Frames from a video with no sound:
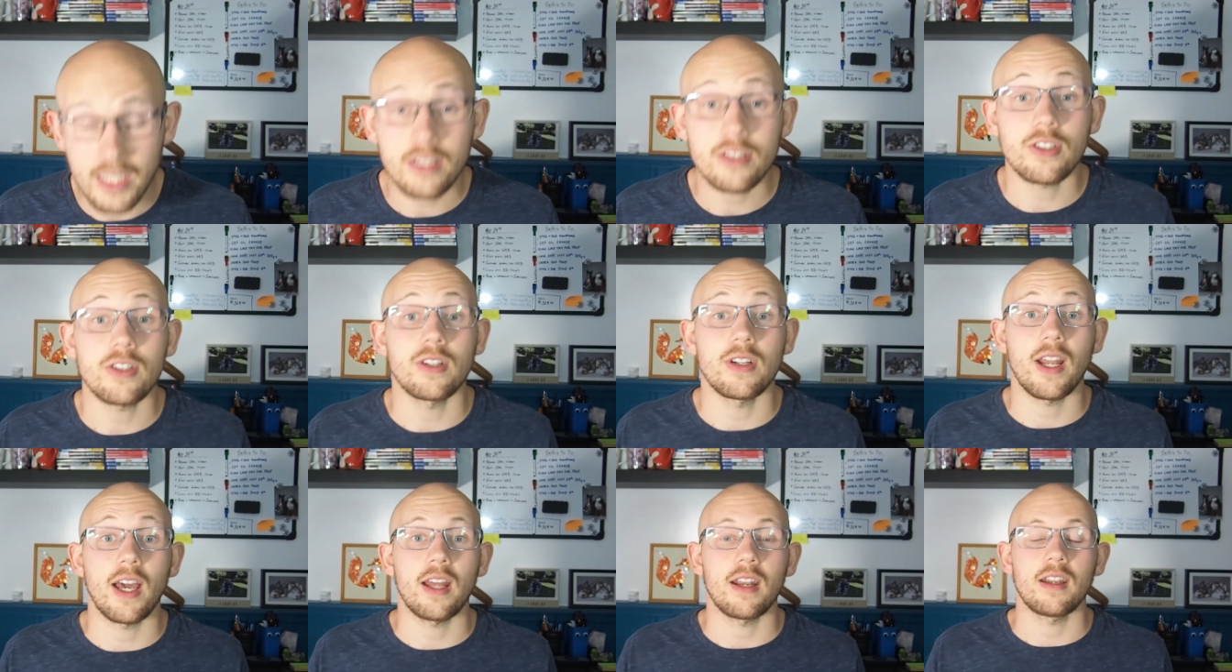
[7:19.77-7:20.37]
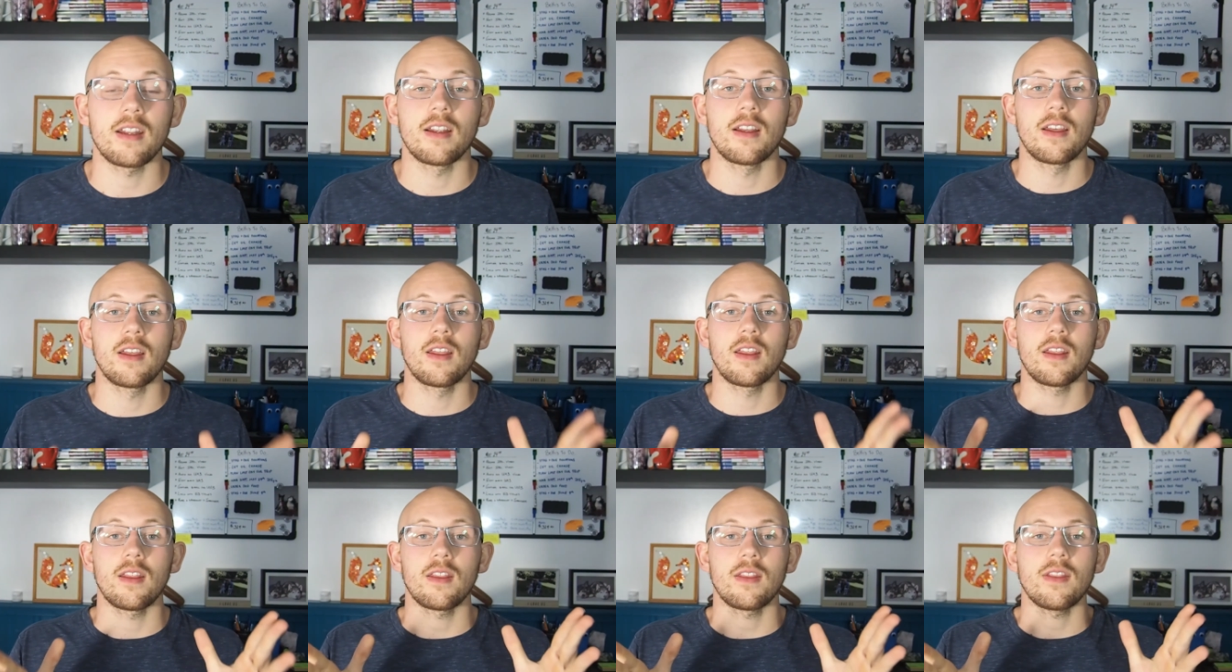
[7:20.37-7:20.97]
internet.
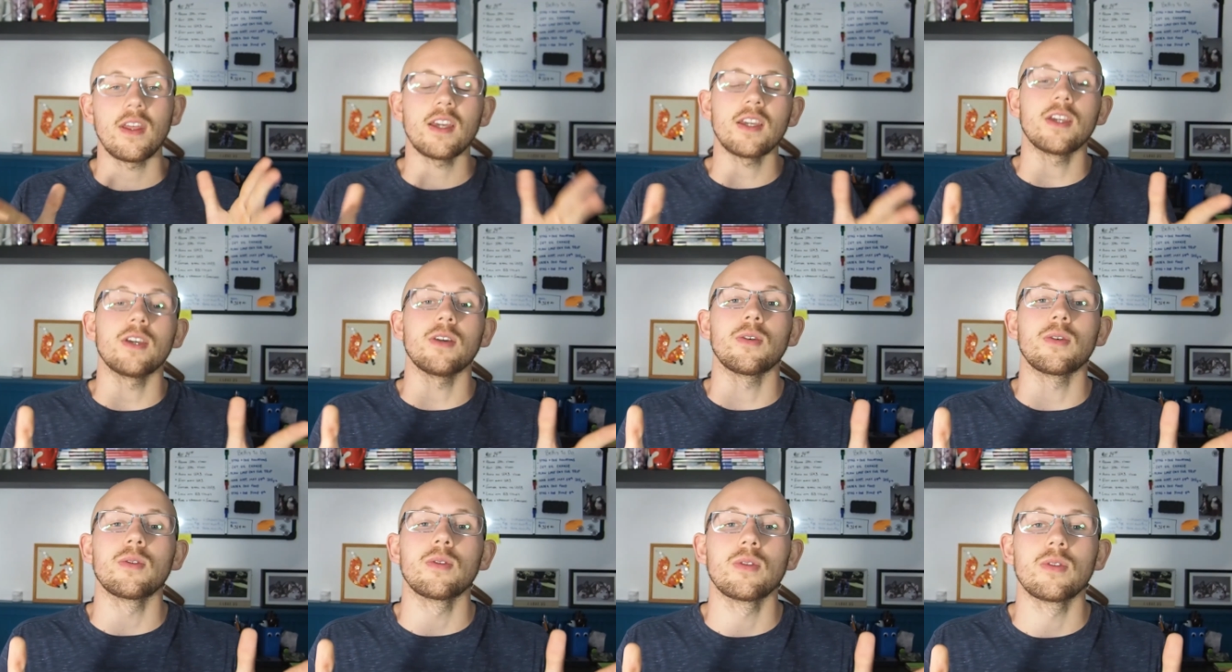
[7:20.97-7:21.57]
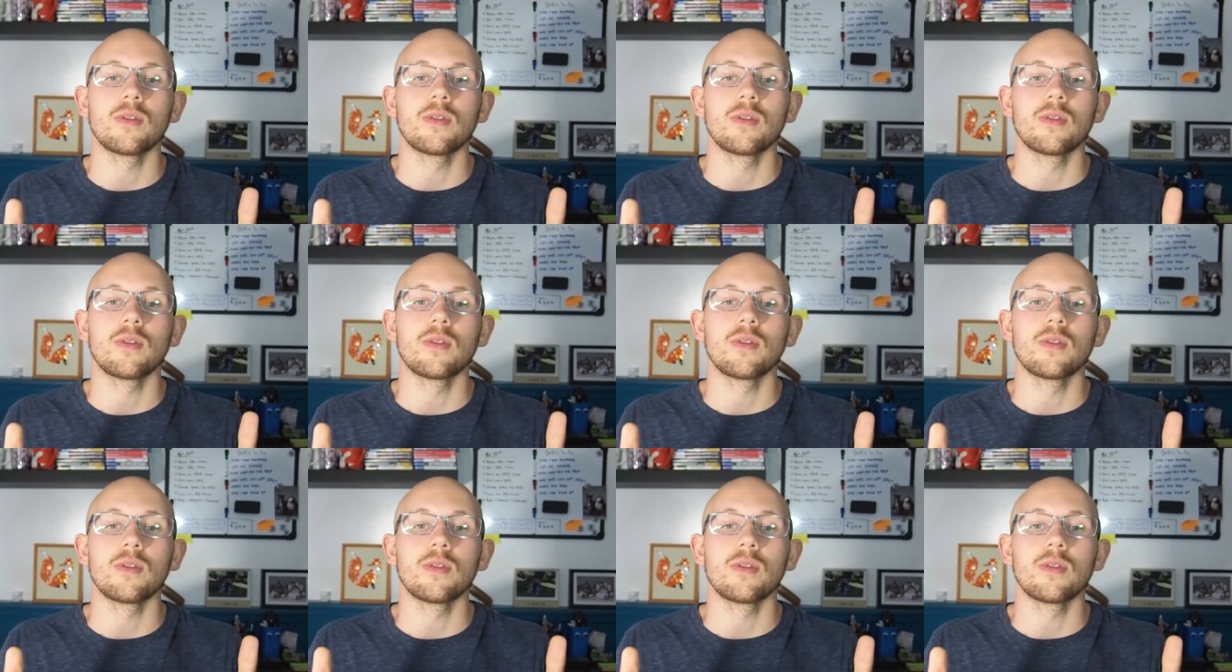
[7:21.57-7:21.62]
Thank you